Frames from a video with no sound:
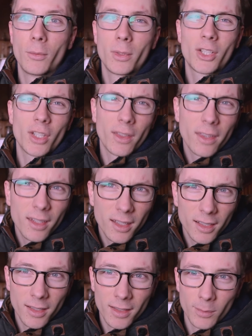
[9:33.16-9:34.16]
which I
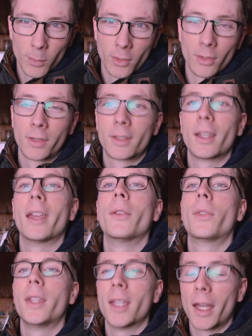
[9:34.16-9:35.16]
think it is, because I
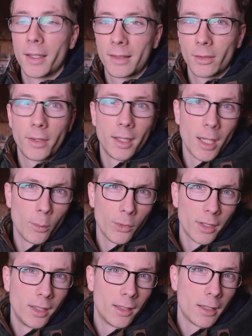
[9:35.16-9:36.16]
have the ISO of the
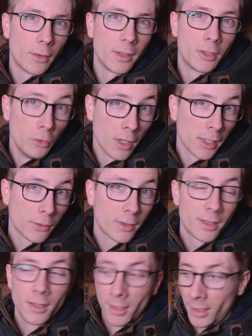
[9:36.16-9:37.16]
camera here now at
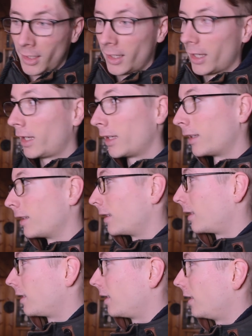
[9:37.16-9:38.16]
200 and